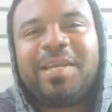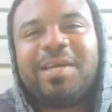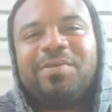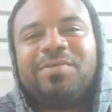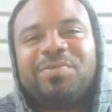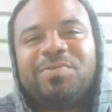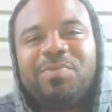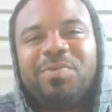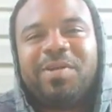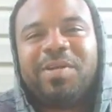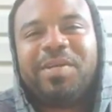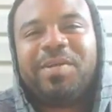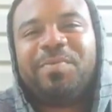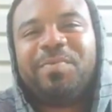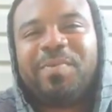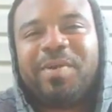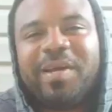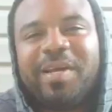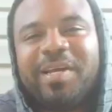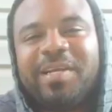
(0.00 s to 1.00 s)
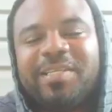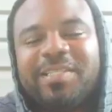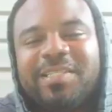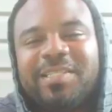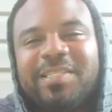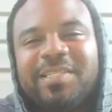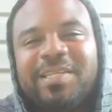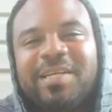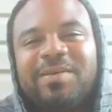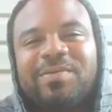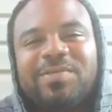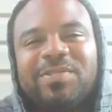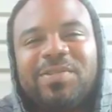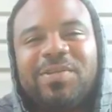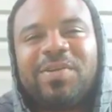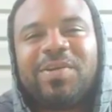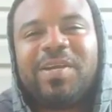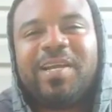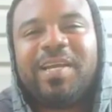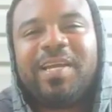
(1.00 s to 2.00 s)
I was pretty embarrassed. I was
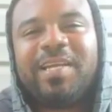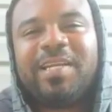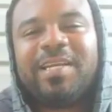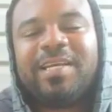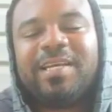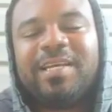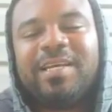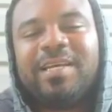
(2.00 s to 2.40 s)
green.